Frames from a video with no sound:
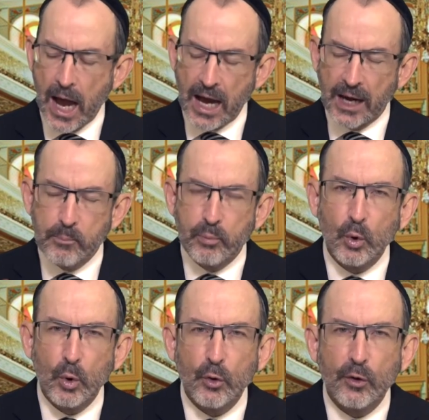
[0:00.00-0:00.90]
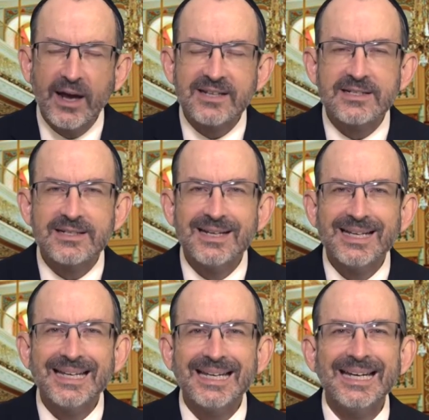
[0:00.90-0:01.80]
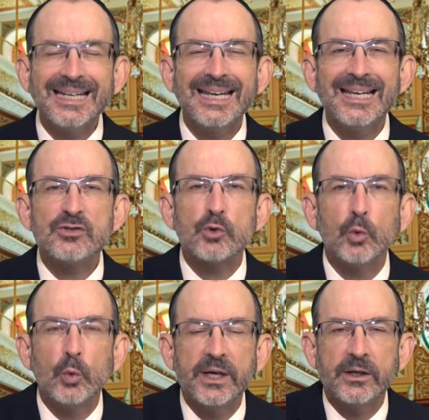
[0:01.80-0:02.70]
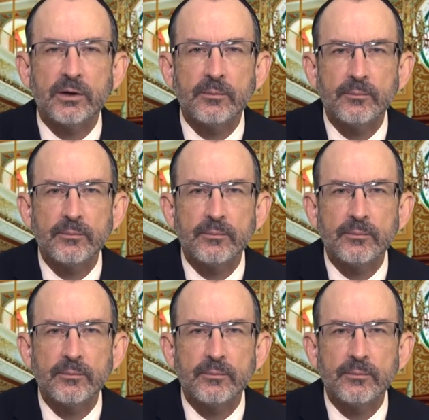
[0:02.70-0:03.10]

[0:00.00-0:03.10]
I progress in His will.